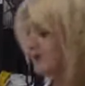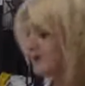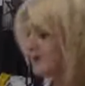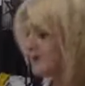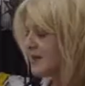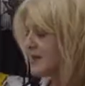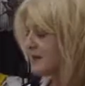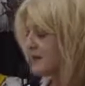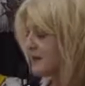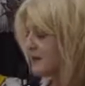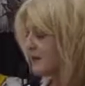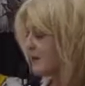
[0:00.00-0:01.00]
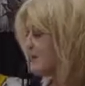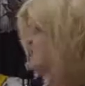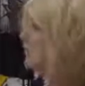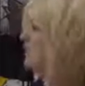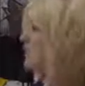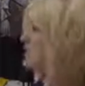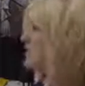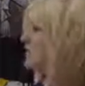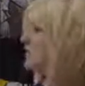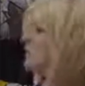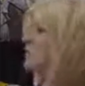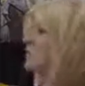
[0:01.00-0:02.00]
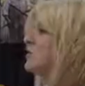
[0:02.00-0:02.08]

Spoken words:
All right, so the first thing you want to do is you